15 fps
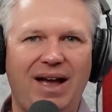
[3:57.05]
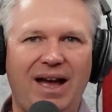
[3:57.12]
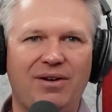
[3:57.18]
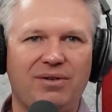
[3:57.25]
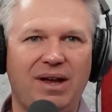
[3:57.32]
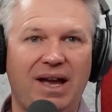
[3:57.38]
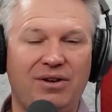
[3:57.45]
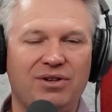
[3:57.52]

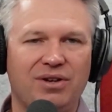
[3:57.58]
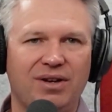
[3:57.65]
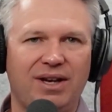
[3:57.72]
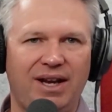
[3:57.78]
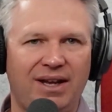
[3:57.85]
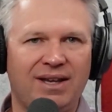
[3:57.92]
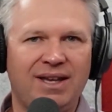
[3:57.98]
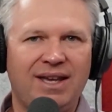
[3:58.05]
how you're going
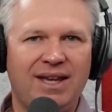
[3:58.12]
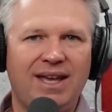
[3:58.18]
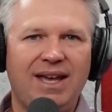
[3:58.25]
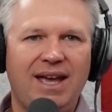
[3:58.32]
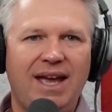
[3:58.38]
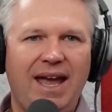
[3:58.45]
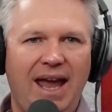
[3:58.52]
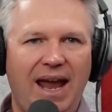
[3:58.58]
to
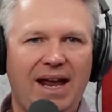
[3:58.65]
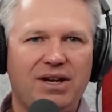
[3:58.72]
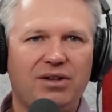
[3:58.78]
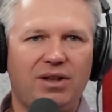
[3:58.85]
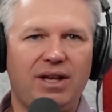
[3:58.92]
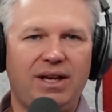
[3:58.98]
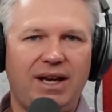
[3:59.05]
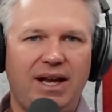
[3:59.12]

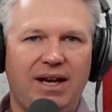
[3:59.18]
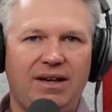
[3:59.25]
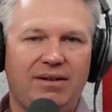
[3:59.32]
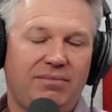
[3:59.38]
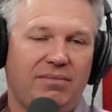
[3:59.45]
handle it. And